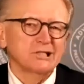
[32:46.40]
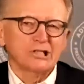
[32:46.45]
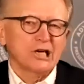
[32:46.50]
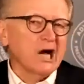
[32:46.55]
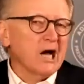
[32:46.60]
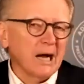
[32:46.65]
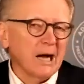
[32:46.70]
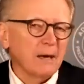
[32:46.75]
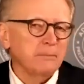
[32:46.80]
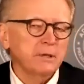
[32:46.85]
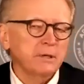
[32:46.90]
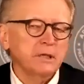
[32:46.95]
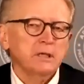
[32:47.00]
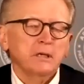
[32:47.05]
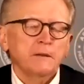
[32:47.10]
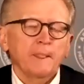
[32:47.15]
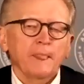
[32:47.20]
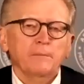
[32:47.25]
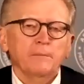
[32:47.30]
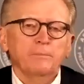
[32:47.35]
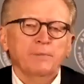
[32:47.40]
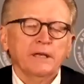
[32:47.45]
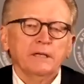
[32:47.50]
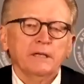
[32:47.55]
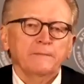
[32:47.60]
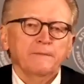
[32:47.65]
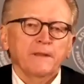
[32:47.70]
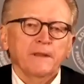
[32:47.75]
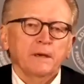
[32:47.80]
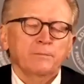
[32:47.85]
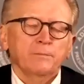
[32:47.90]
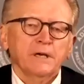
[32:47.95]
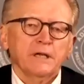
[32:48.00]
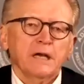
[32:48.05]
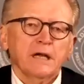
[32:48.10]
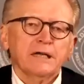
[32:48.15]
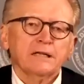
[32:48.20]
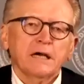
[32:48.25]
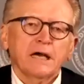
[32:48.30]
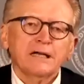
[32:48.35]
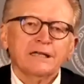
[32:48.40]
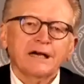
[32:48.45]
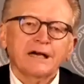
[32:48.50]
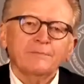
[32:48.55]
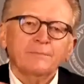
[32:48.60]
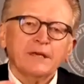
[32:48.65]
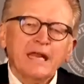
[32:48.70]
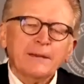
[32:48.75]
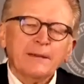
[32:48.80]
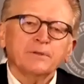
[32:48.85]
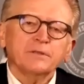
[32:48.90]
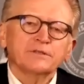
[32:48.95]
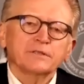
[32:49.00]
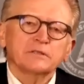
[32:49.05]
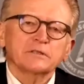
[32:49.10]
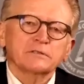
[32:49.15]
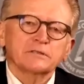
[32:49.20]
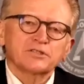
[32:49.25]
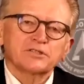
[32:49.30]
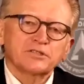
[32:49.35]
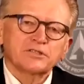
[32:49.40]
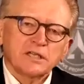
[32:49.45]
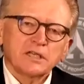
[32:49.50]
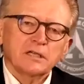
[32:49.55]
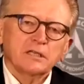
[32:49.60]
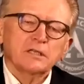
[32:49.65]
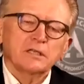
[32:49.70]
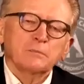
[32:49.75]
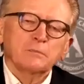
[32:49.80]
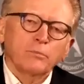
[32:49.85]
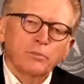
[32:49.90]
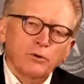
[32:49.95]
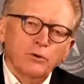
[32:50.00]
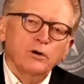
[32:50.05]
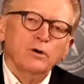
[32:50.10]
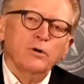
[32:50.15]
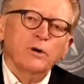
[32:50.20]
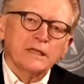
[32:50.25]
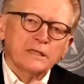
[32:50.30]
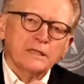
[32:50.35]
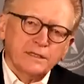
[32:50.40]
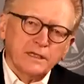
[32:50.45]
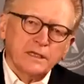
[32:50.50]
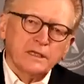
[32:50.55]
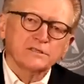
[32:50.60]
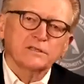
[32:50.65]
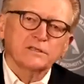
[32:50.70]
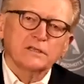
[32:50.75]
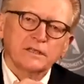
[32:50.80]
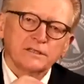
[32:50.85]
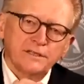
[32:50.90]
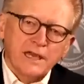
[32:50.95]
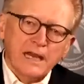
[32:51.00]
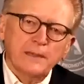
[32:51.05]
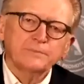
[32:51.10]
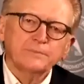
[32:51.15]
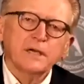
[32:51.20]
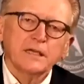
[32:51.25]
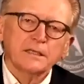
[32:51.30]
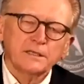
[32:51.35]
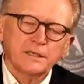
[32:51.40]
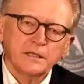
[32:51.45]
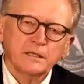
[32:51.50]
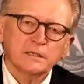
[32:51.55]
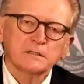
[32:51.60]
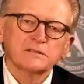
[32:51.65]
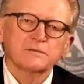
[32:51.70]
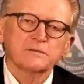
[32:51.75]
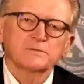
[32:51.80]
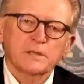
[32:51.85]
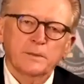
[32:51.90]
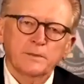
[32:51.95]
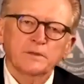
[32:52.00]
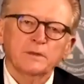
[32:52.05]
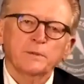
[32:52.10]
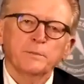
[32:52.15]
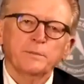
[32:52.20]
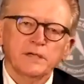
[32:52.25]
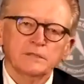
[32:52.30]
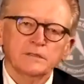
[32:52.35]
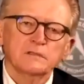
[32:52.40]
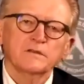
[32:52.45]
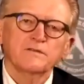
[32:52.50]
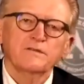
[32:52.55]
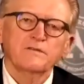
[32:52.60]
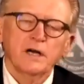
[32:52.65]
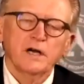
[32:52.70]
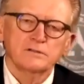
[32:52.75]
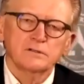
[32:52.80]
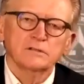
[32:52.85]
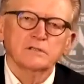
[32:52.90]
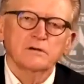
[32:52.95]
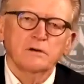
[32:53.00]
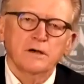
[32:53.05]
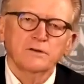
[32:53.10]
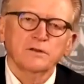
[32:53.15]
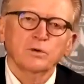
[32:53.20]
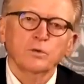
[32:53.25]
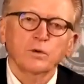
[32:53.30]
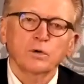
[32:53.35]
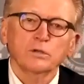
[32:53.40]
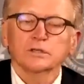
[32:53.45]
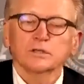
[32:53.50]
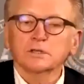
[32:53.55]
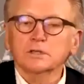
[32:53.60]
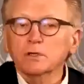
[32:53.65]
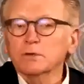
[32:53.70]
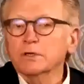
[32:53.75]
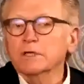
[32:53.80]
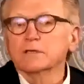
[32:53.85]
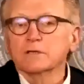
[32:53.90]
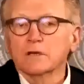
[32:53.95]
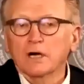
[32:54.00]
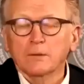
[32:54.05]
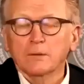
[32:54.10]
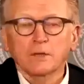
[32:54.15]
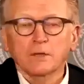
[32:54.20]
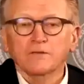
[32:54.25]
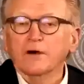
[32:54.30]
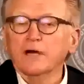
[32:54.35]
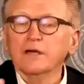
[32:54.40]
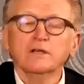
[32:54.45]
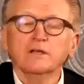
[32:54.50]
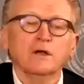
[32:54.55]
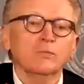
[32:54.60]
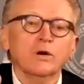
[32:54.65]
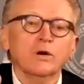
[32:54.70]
job, but I've been able to steal and borrow ideas and adapt ideas from some of the best advisors around the world, including Tom Love.